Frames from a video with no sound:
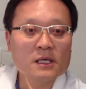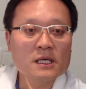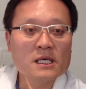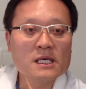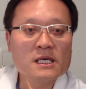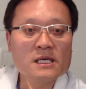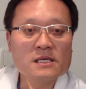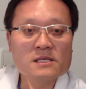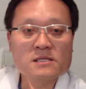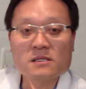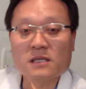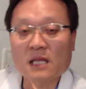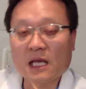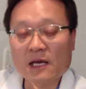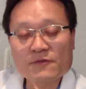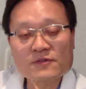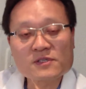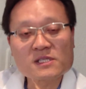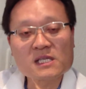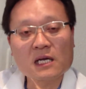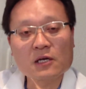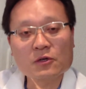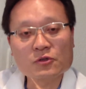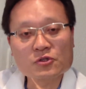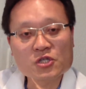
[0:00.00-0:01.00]
is
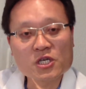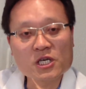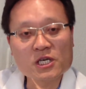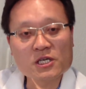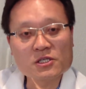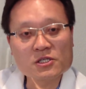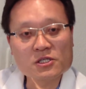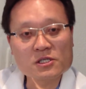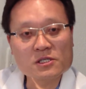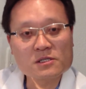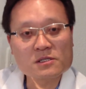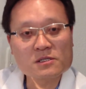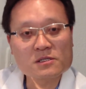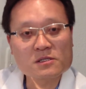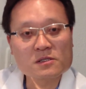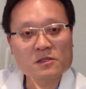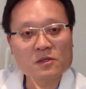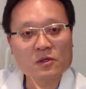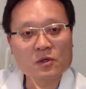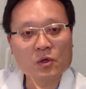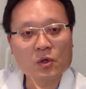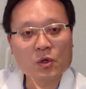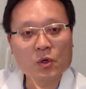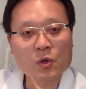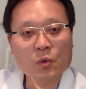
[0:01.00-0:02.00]
lifestyle changes.
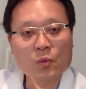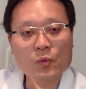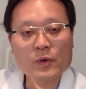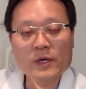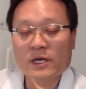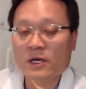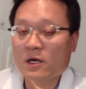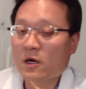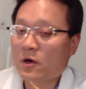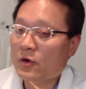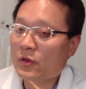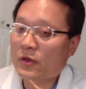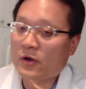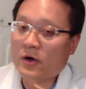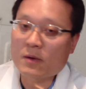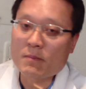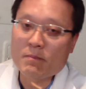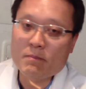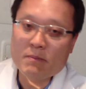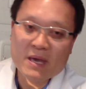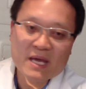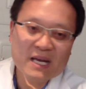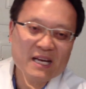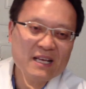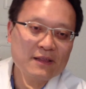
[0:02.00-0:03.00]
We know there are
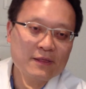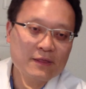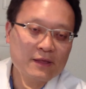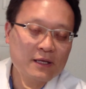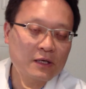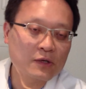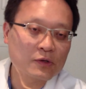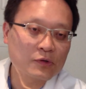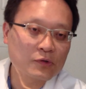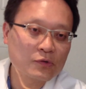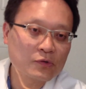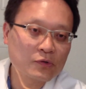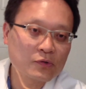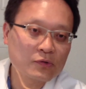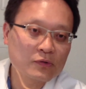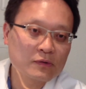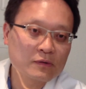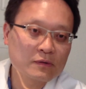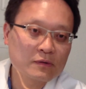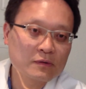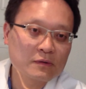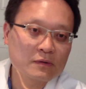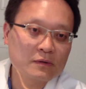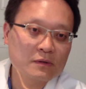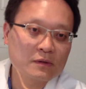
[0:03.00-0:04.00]
many things
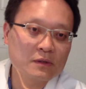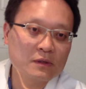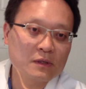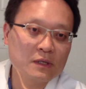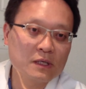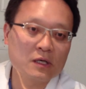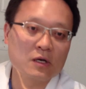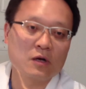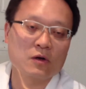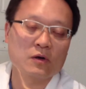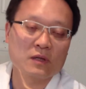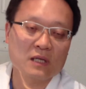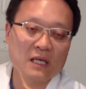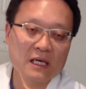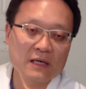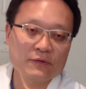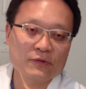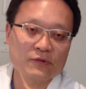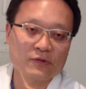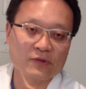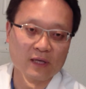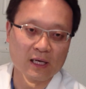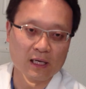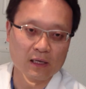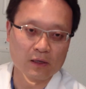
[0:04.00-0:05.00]
in our
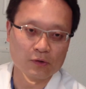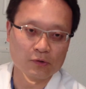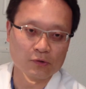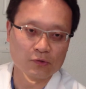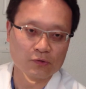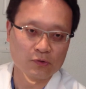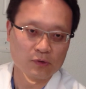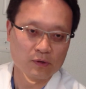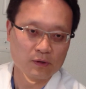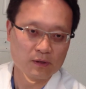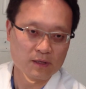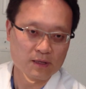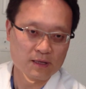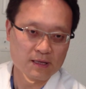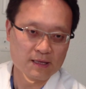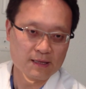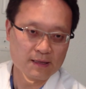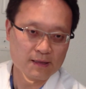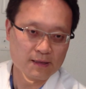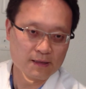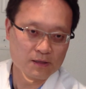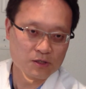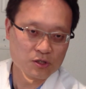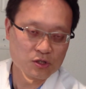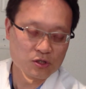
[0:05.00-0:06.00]
lifestyles
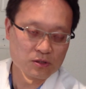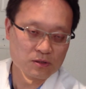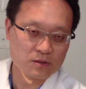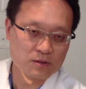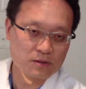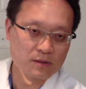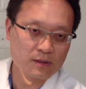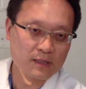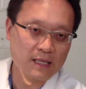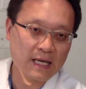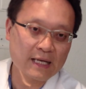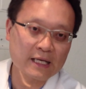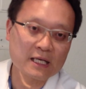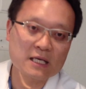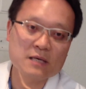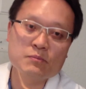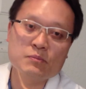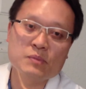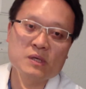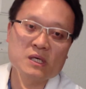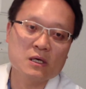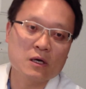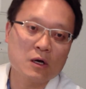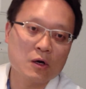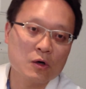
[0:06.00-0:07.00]
that can
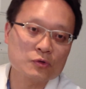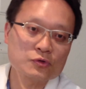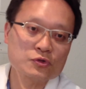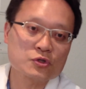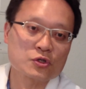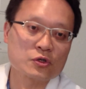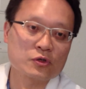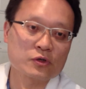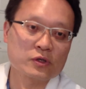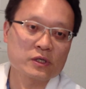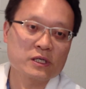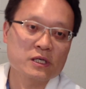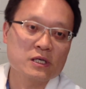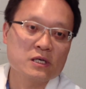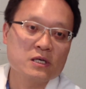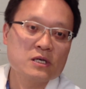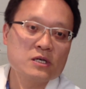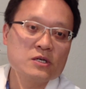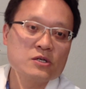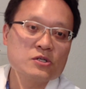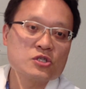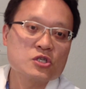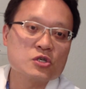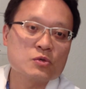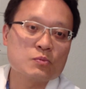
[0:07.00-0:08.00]
be altered
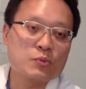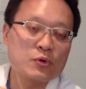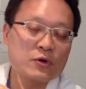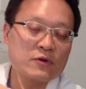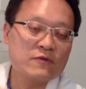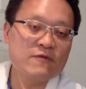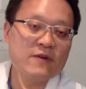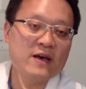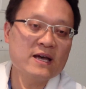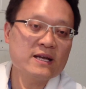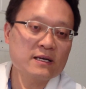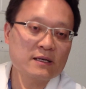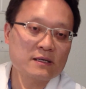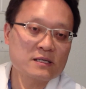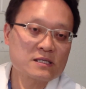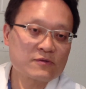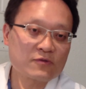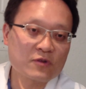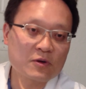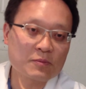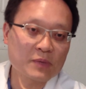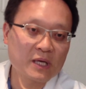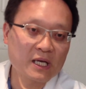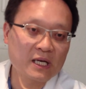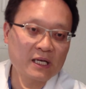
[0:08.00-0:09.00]
to prevent us
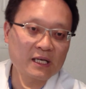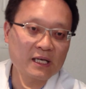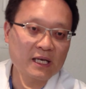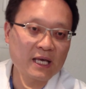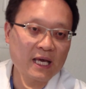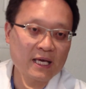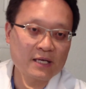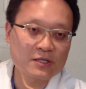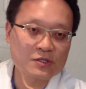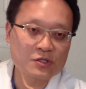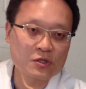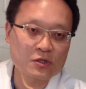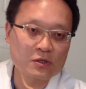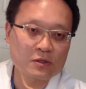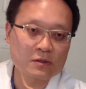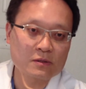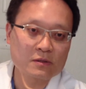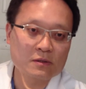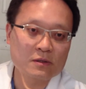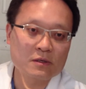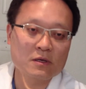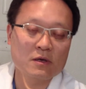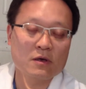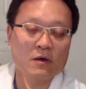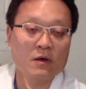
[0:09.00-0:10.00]
from getting cancer.A
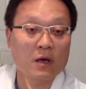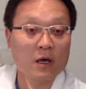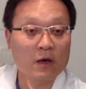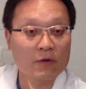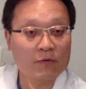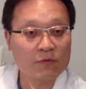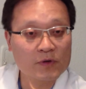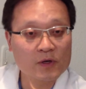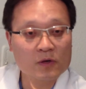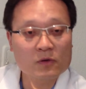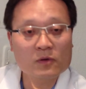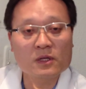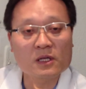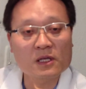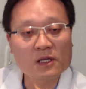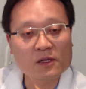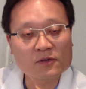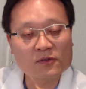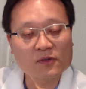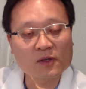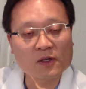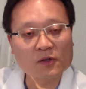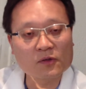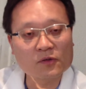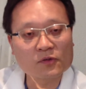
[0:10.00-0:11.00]
few of
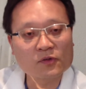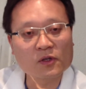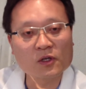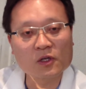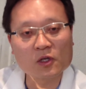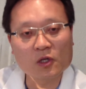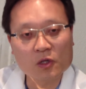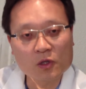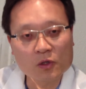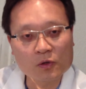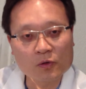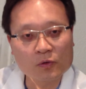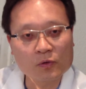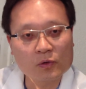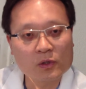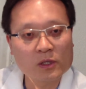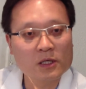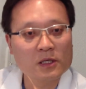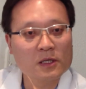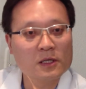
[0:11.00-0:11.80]
these things include